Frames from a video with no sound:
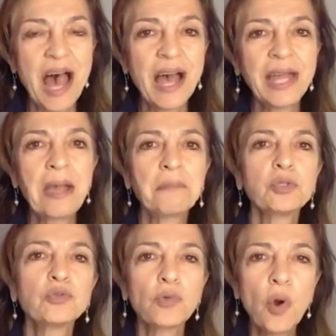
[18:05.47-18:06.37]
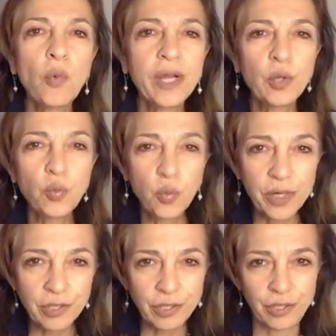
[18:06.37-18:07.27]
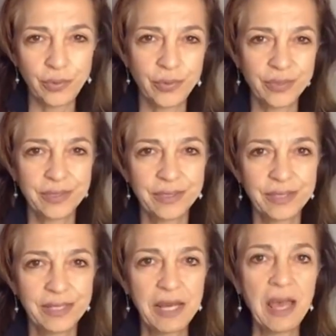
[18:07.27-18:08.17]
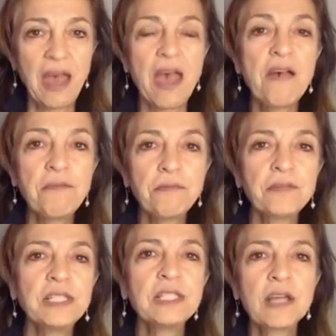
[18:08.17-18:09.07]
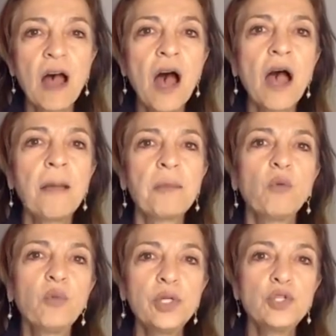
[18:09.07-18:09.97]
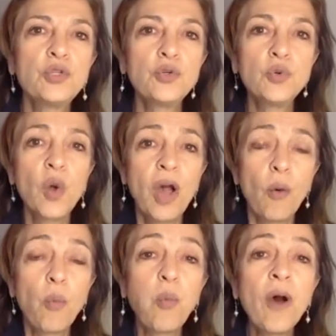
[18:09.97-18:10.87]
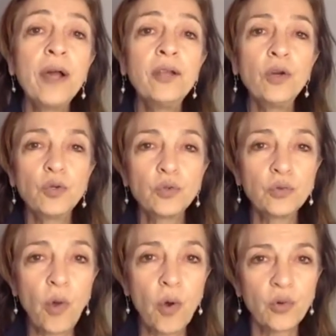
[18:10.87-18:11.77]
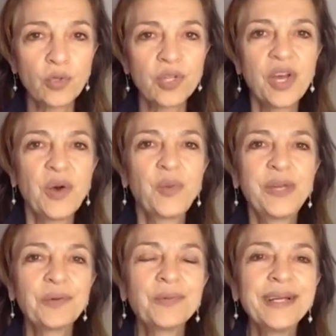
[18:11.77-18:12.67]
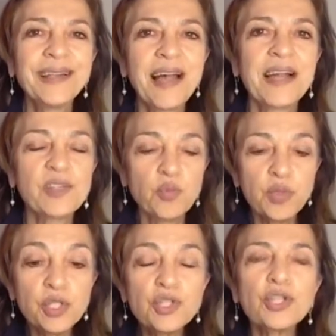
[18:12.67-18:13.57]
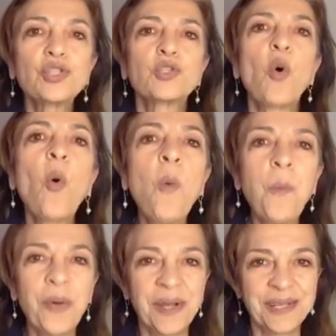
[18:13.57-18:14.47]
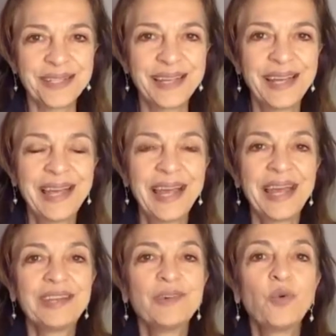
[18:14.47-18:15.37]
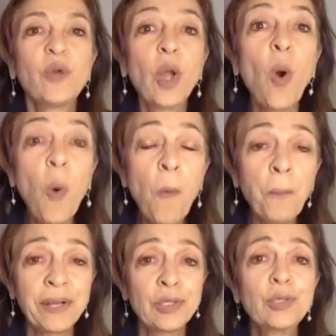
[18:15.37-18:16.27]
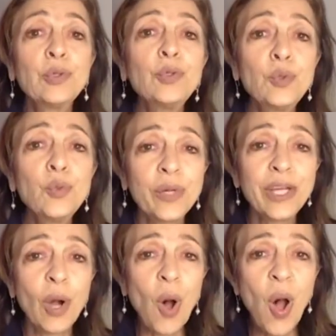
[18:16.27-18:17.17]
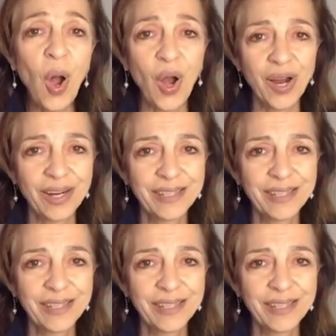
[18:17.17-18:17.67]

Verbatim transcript: I am growing with you. Every time we do one growth, we realize we just opened. We opened who we are.